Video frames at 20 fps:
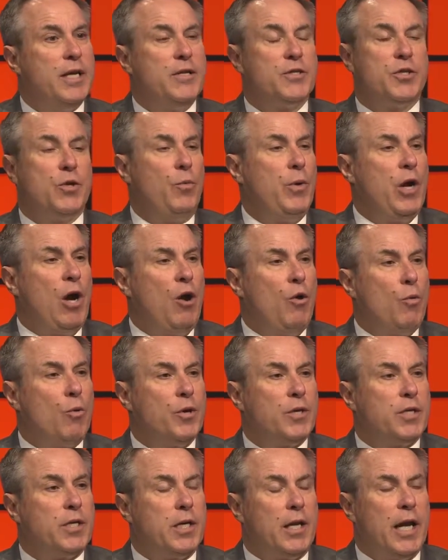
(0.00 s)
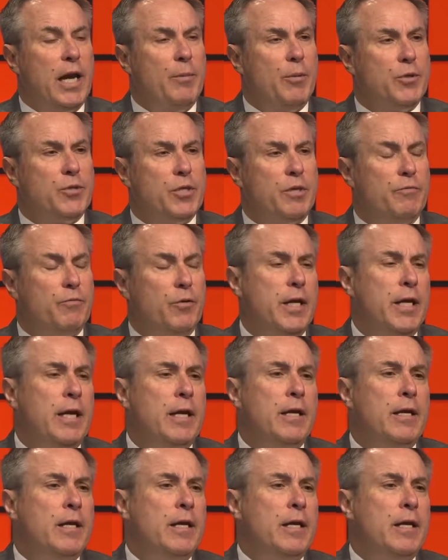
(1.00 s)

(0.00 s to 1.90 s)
And so we all worked collaboratively.